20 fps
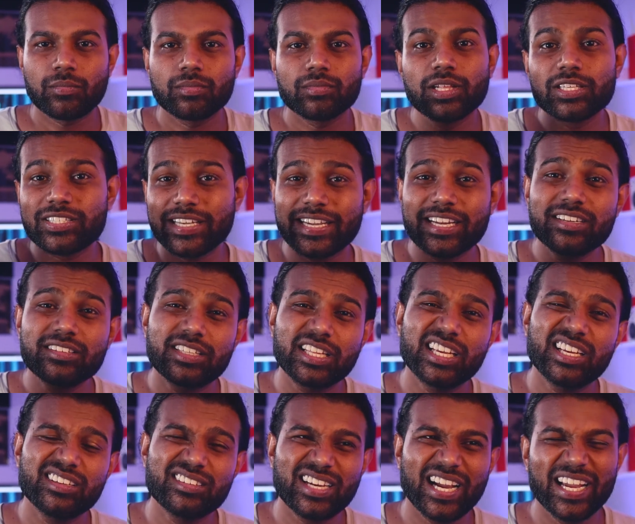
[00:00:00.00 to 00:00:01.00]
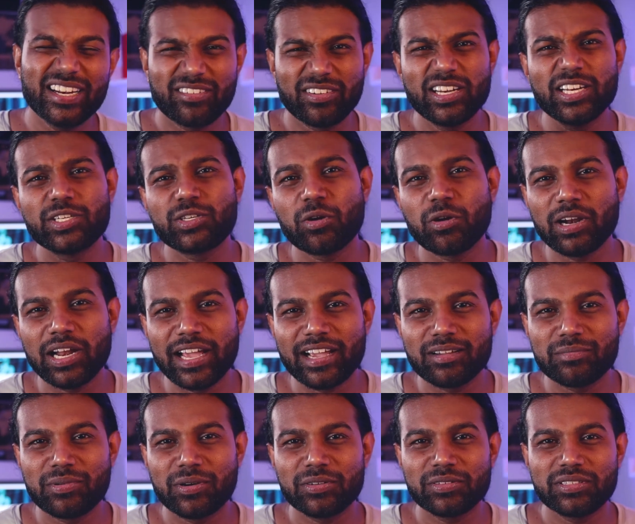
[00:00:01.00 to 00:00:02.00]
The second thing I really don't like
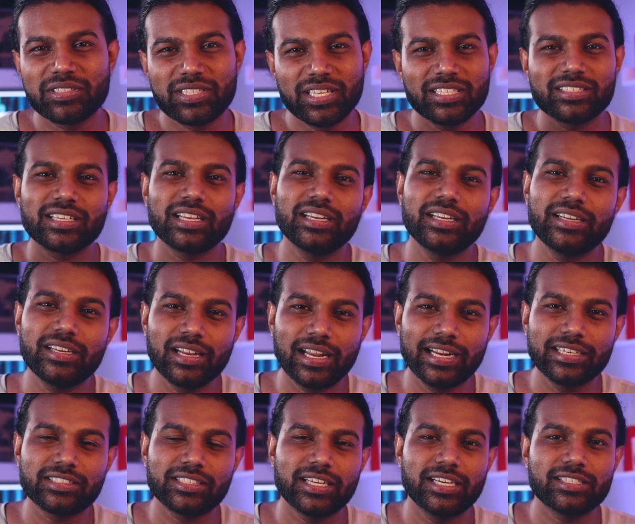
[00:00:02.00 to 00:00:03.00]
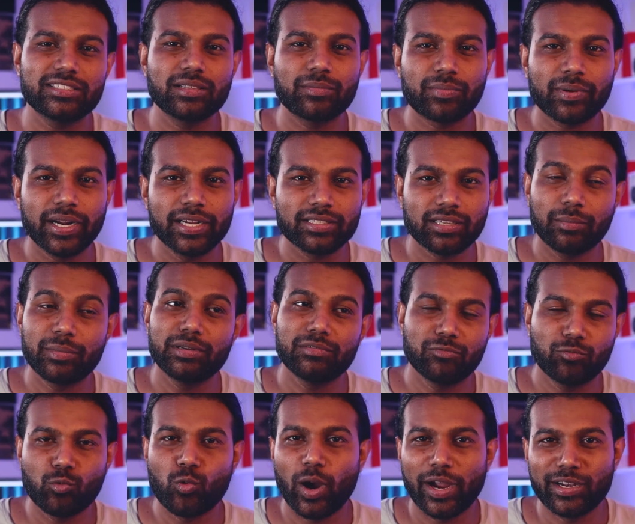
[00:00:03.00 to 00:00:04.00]
about these LED lights is the price. I
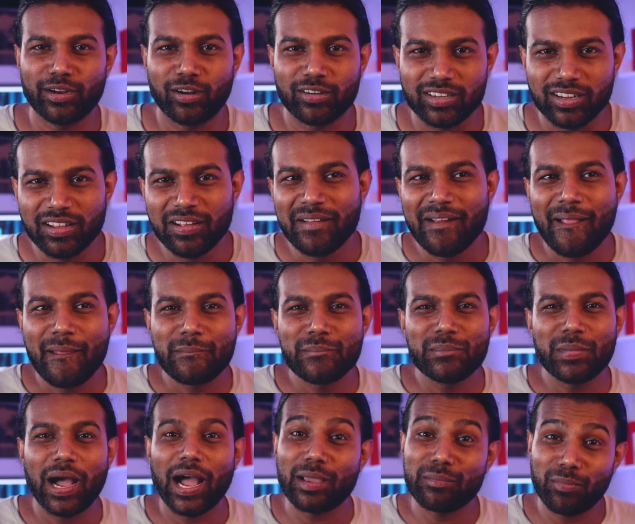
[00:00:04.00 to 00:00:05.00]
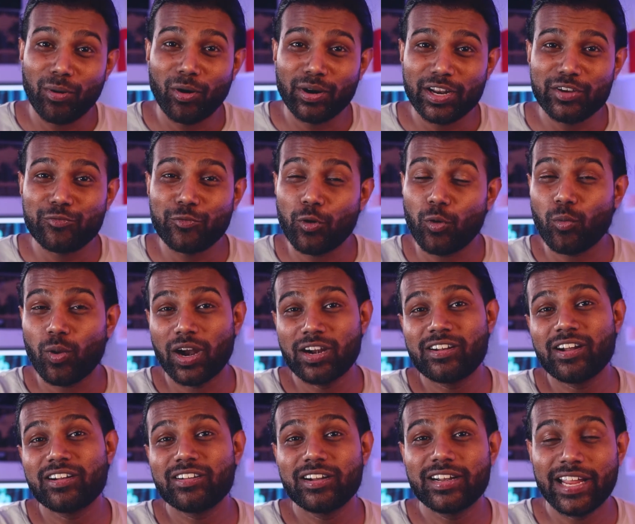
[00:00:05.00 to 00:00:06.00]
mean, why not? I bought it for
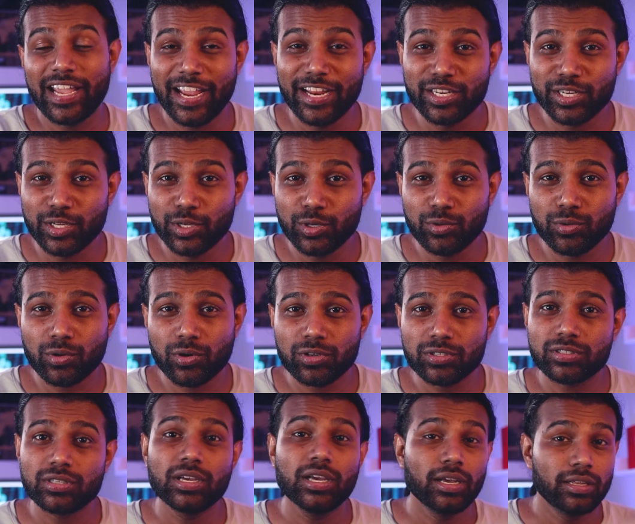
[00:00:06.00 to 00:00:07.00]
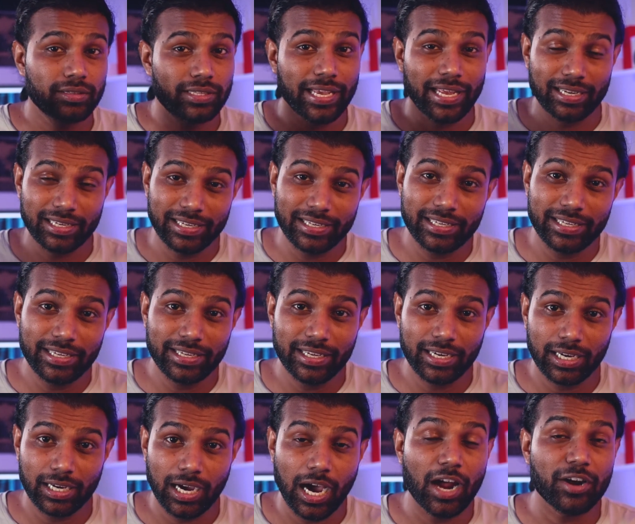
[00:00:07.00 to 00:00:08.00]
180 euros, the LED
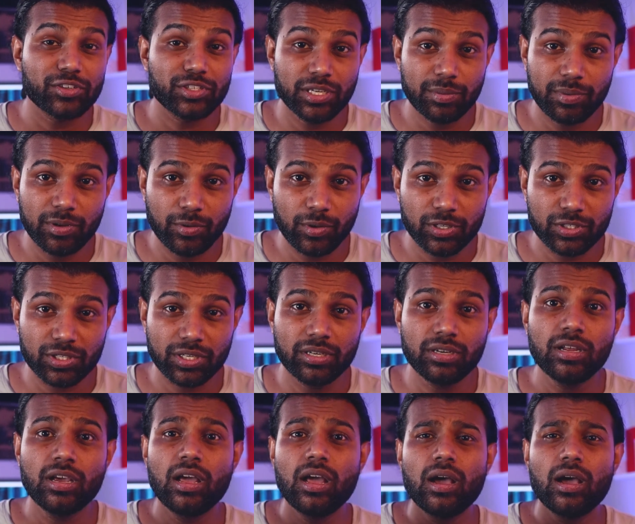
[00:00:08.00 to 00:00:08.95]
RGB version,